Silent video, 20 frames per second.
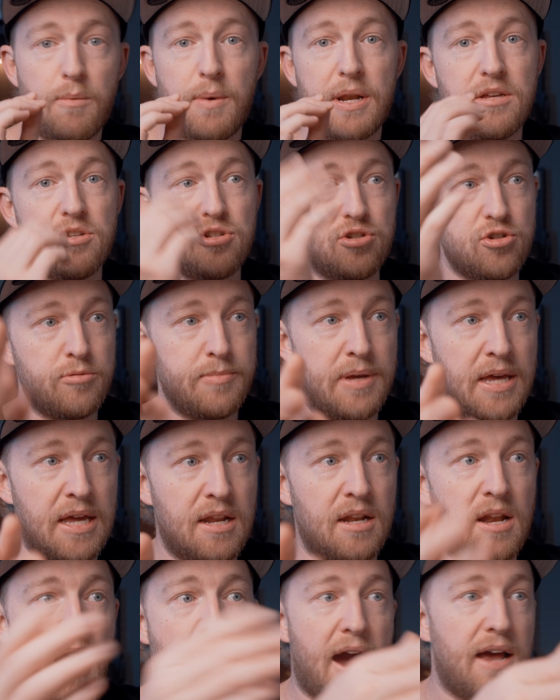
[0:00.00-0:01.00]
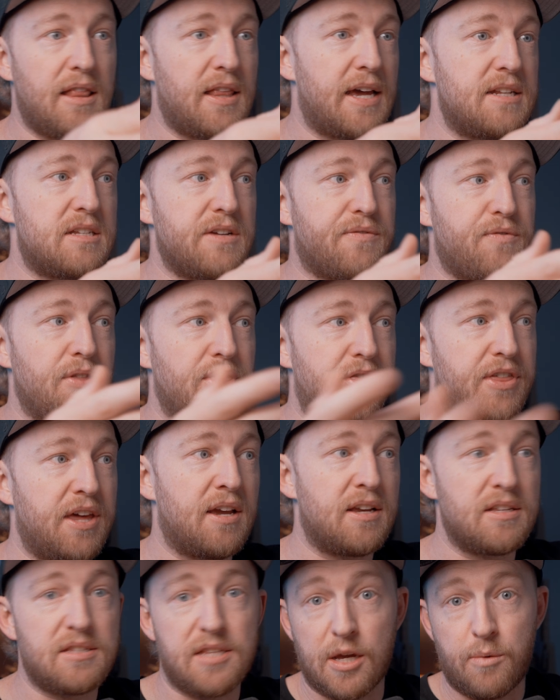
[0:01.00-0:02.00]
way to zoom in and highlight different
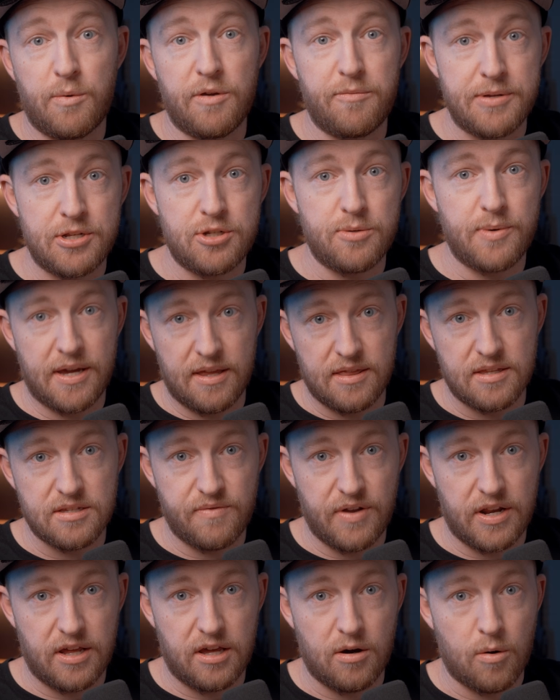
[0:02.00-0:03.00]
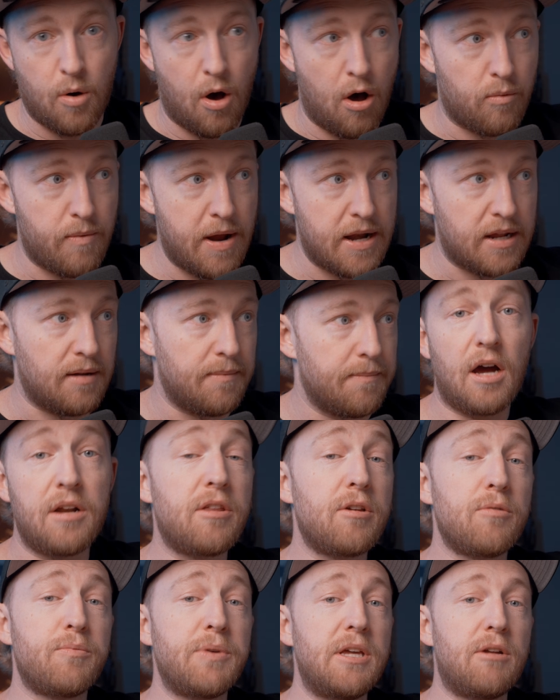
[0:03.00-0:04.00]
things like we've been doing in this video already.
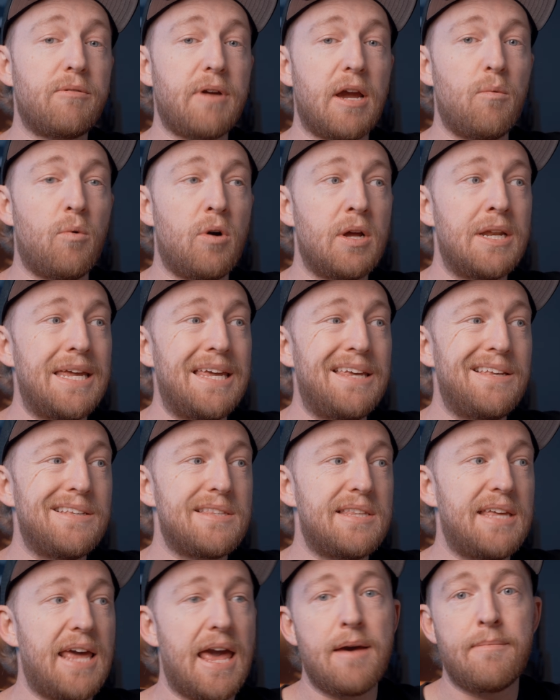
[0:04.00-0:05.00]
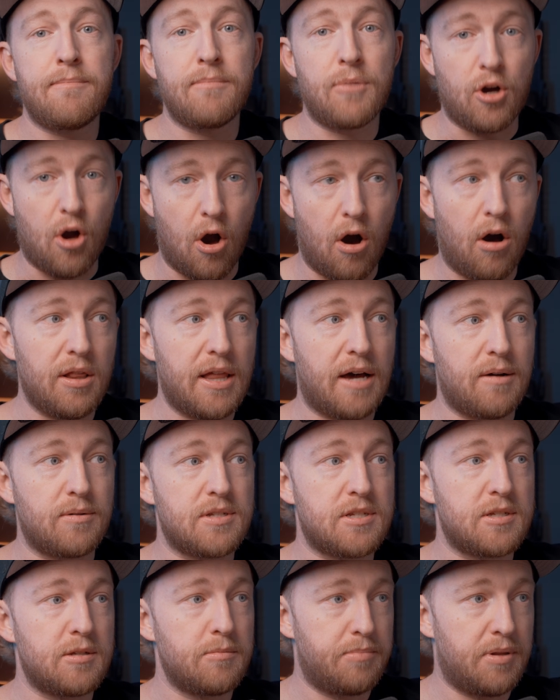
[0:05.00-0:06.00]
Another really great one is the M
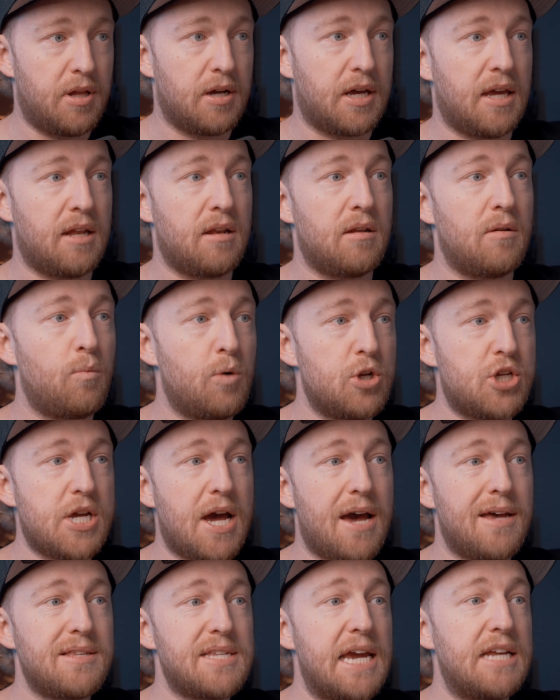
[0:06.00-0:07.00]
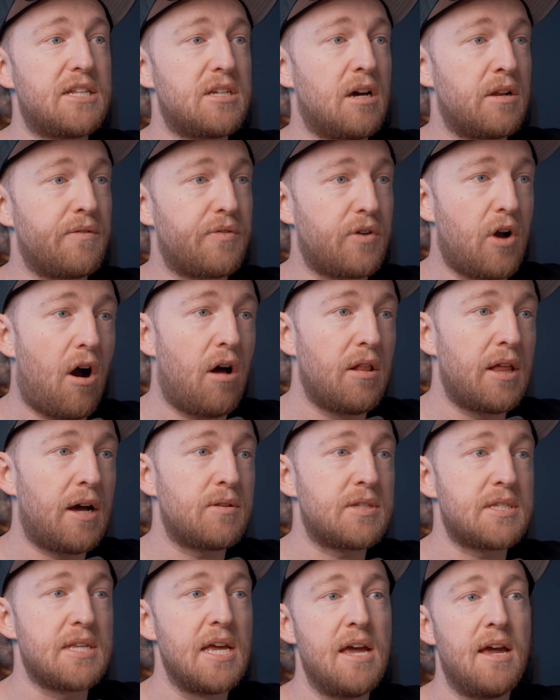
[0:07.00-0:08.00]
Callouts plugin, which has a ton of
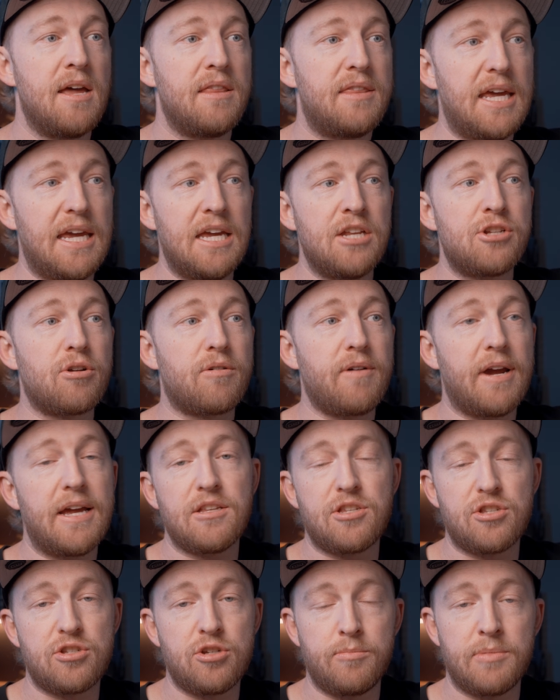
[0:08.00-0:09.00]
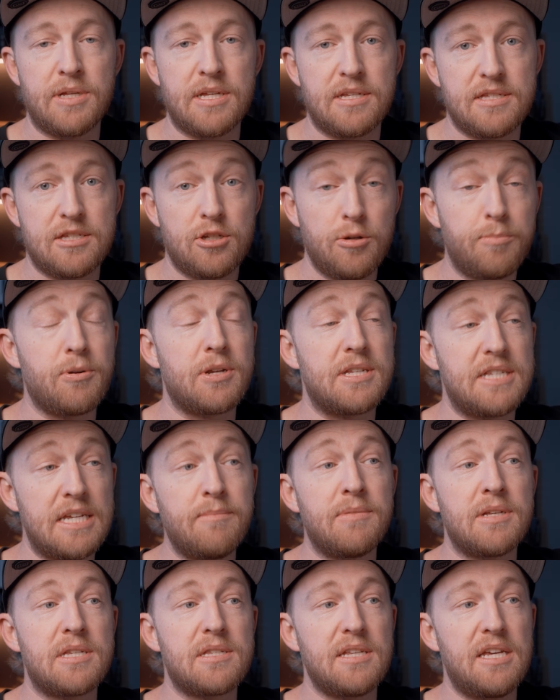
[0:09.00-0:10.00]
callouts that integrate seamless, super
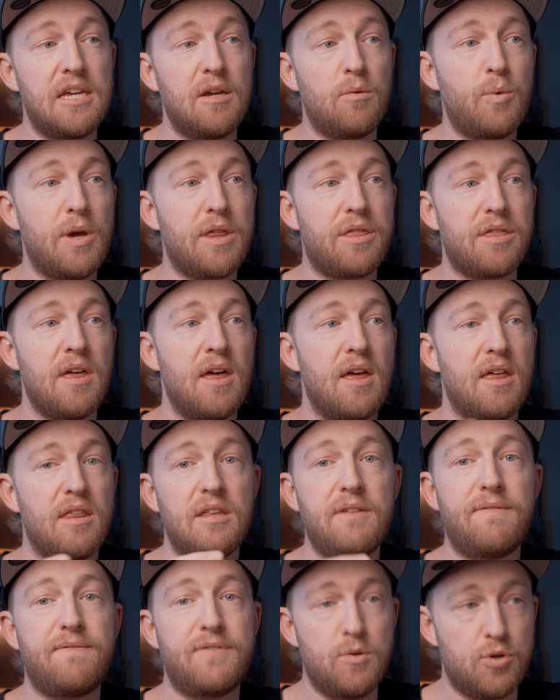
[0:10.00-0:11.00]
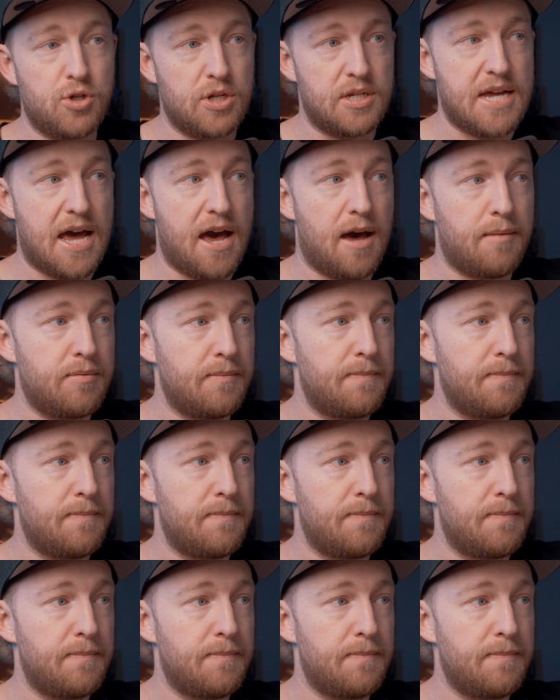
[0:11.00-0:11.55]
seamlessly with the Fusion tab.